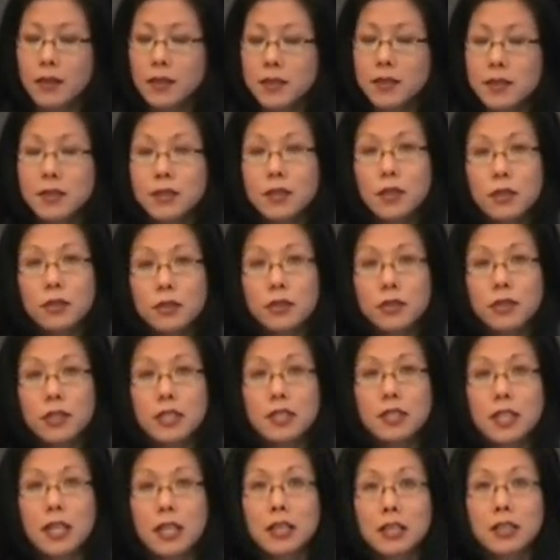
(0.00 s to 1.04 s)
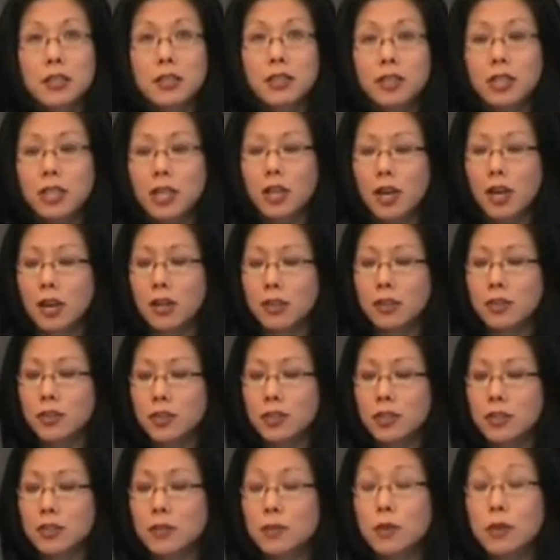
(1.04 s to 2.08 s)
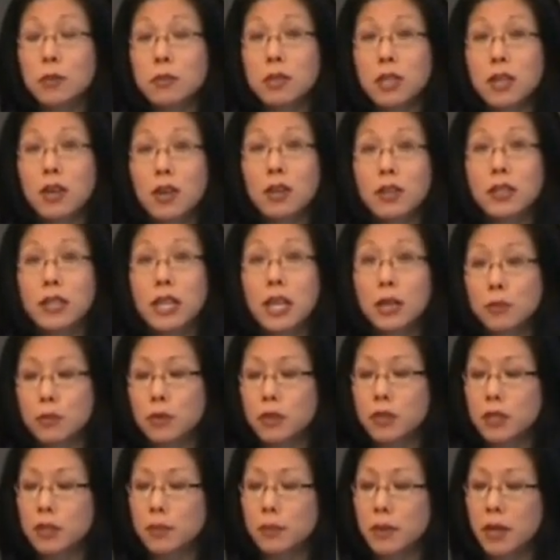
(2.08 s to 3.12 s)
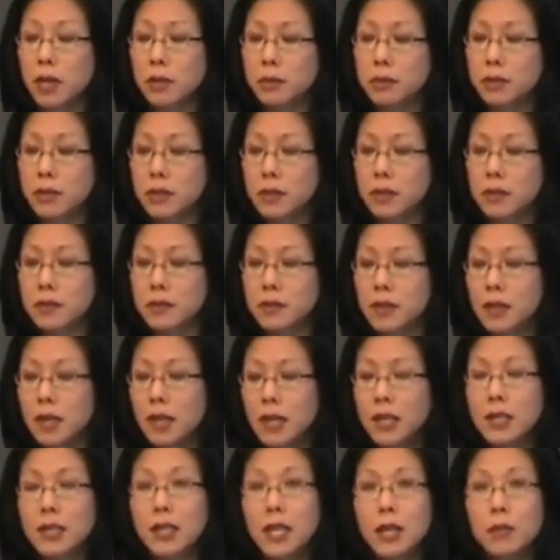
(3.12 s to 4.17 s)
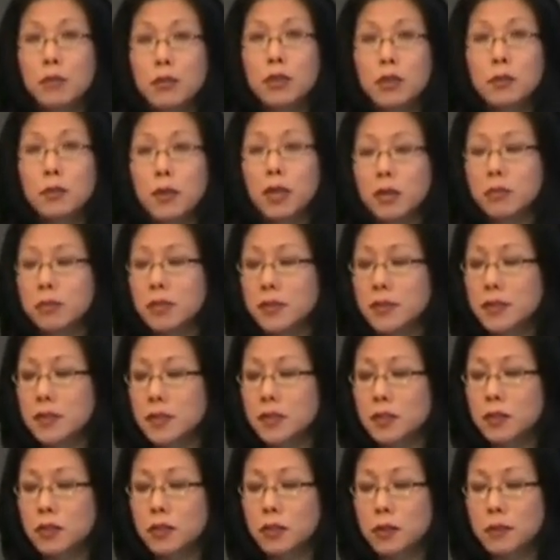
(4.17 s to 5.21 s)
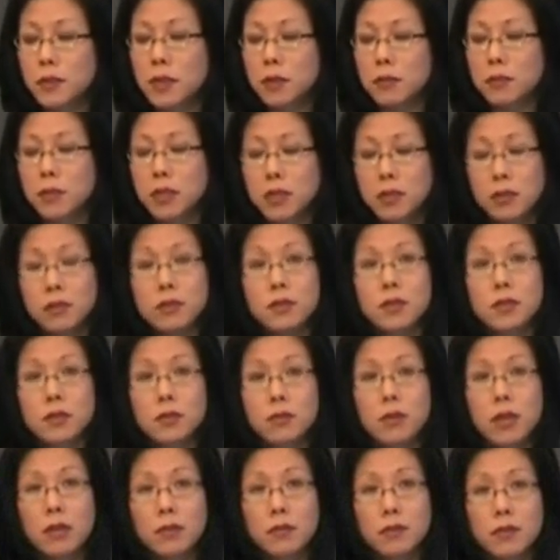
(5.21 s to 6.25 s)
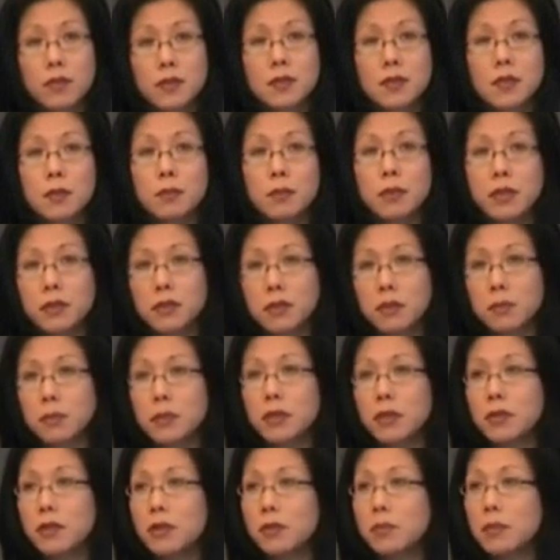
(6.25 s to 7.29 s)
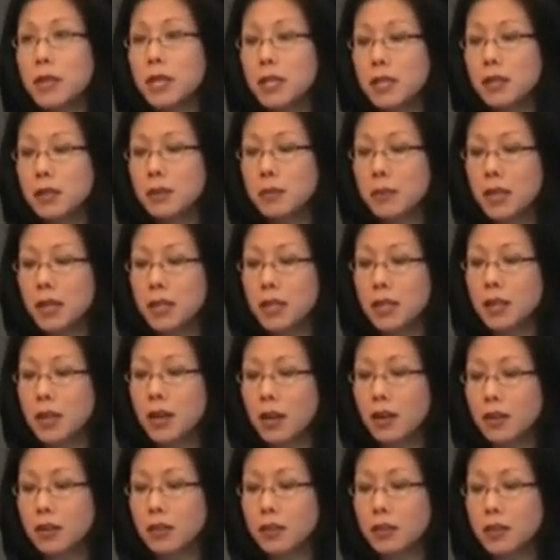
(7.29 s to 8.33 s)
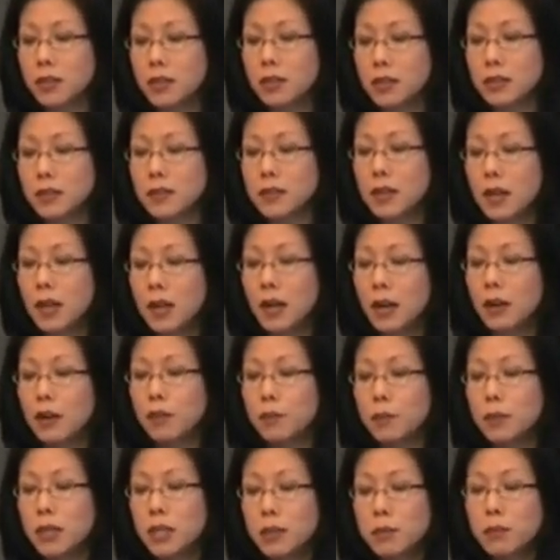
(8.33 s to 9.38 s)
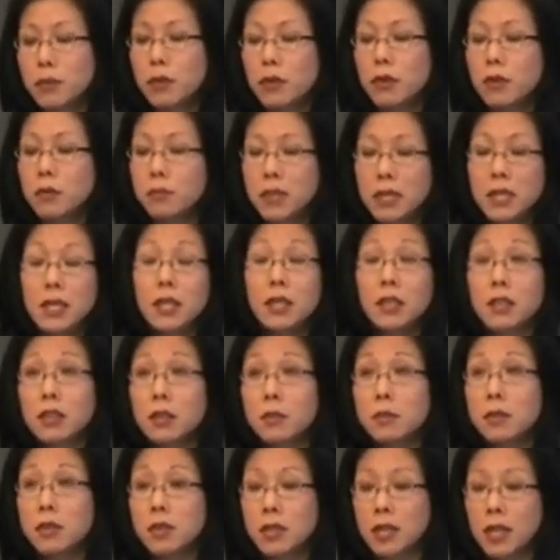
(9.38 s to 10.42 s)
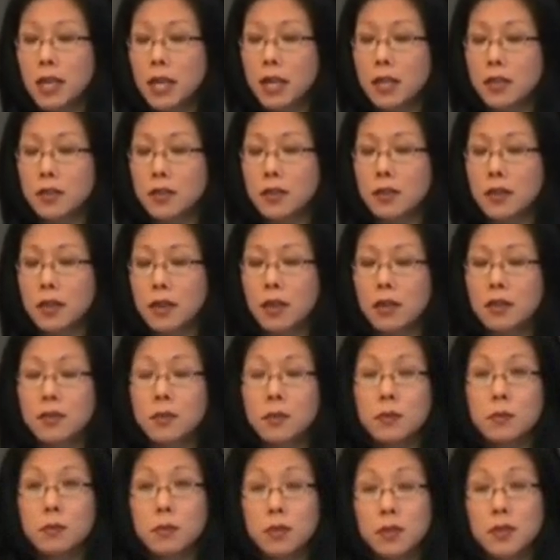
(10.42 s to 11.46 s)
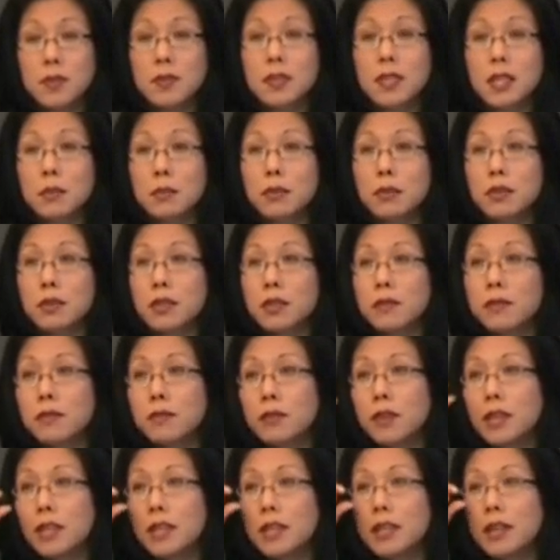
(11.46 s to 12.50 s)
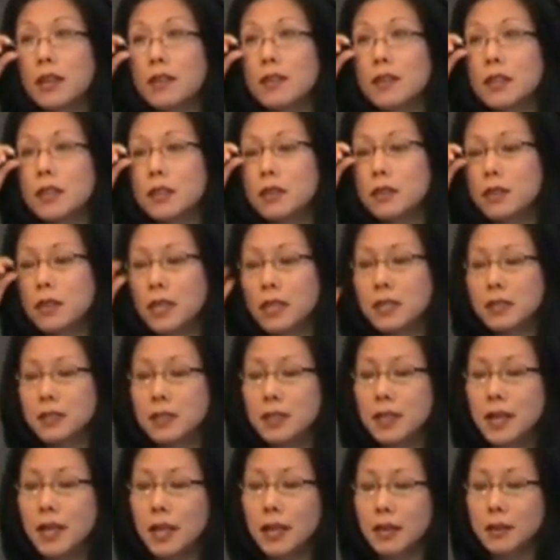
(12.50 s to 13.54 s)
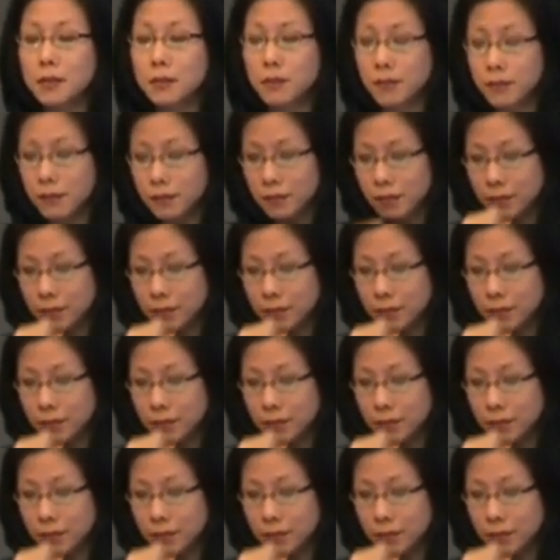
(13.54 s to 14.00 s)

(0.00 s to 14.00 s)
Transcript: this social and technical ecology is what we call networked publics. Network publics is a term that we use to reference the peer-to-peer and many-to-many ecologies of people, media, and communication that are, we're seeing proliferating on the internet today.